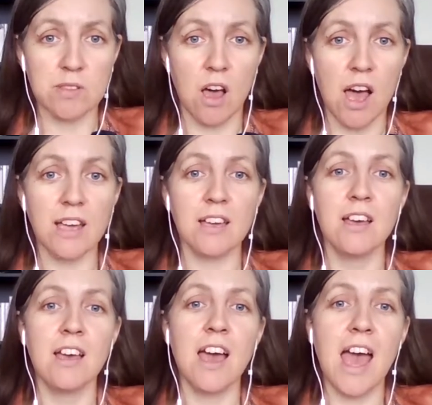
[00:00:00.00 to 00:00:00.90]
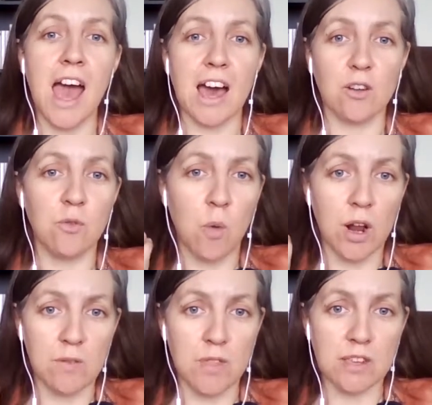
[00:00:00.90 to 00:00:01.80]
like out of one
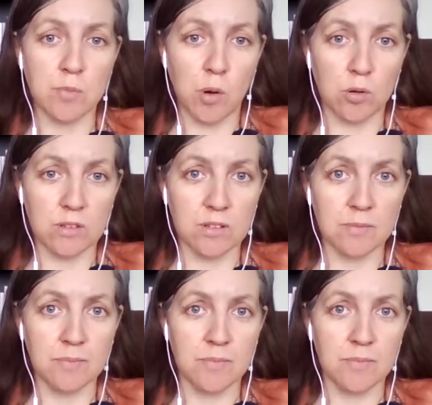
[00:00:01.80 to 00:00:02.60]
of these bottles.